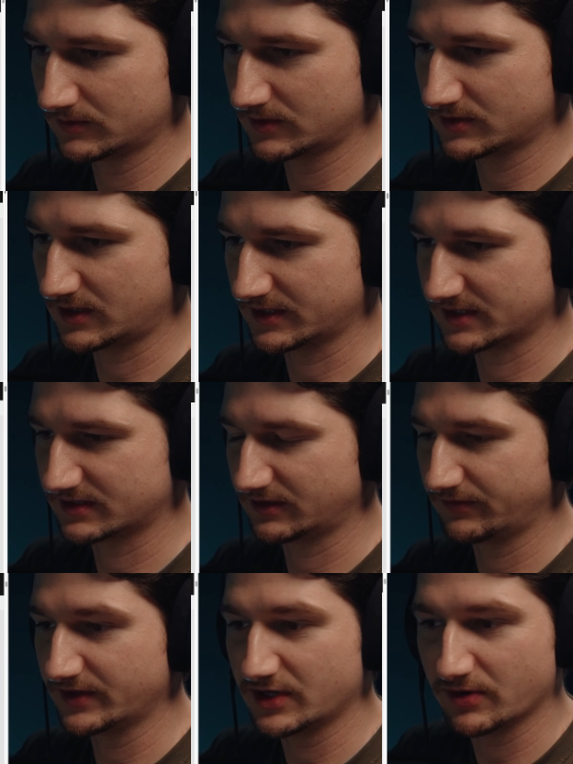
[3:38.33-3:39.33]
Let's click this
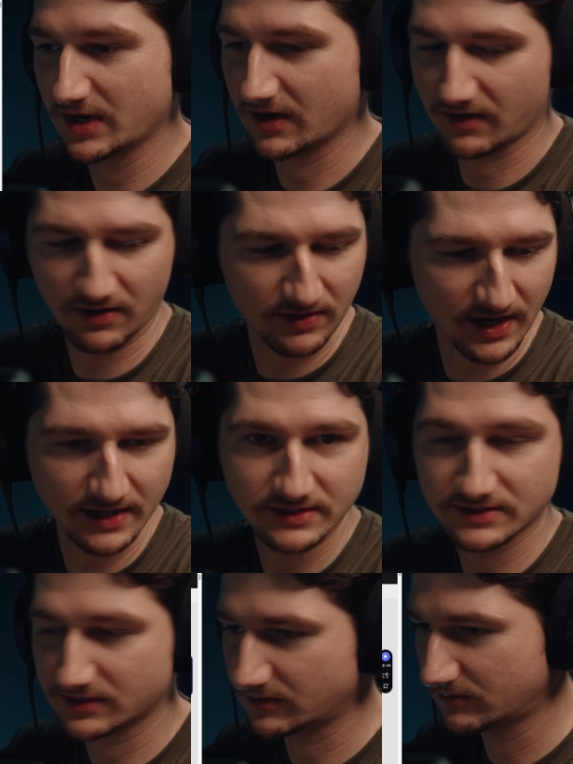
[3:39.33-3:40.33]
little video here. All right,
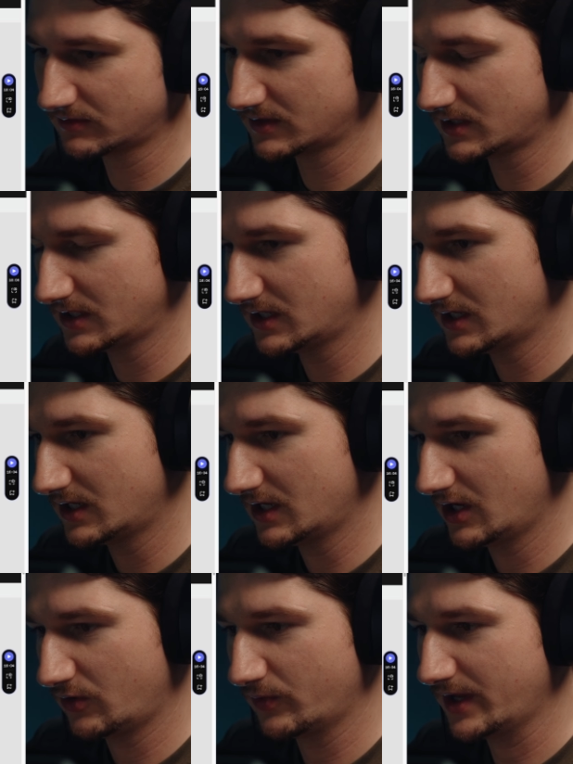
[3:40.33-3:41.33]
so
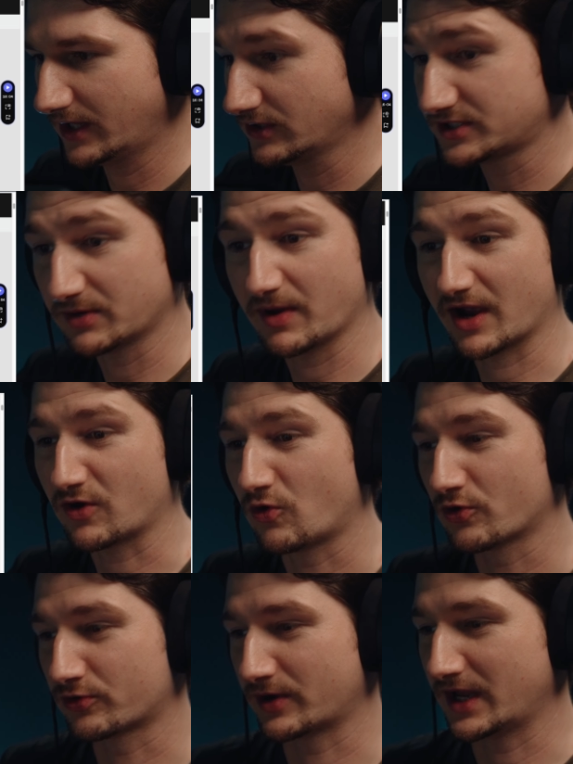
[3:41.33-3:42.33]
looks like we got
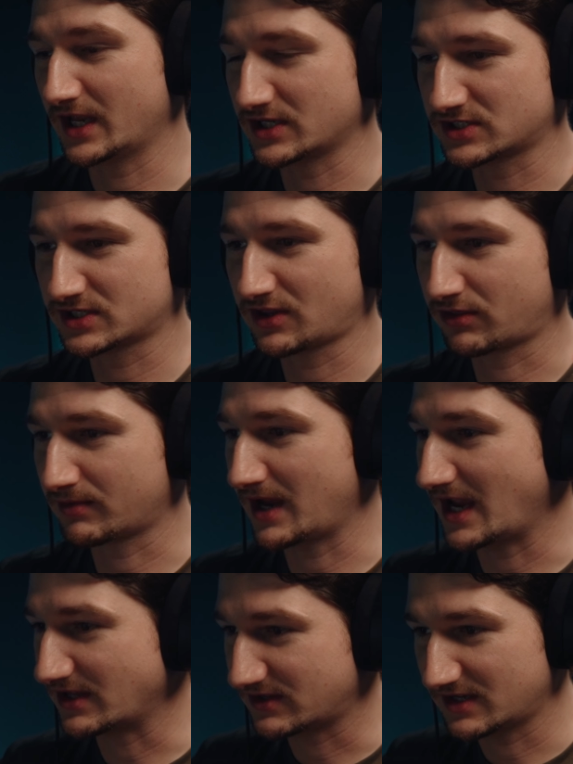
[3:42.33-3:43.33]
1/4 inch,
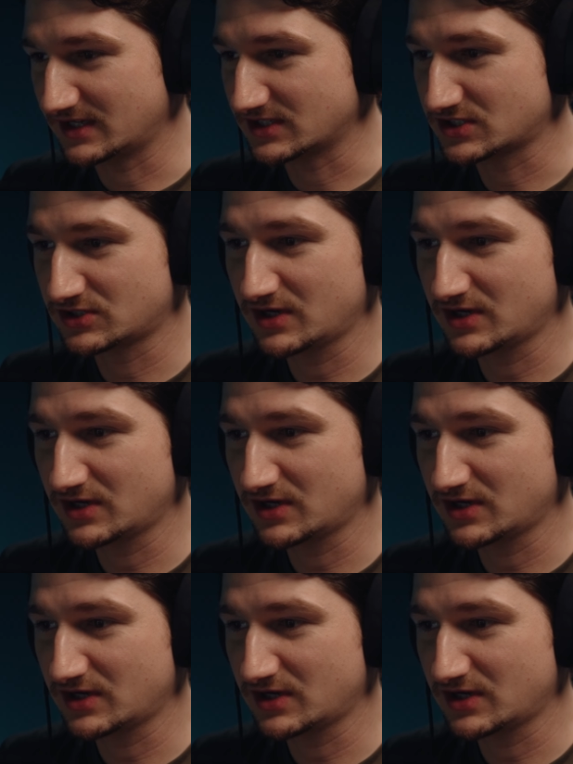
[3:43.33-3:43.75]
3/8 inch.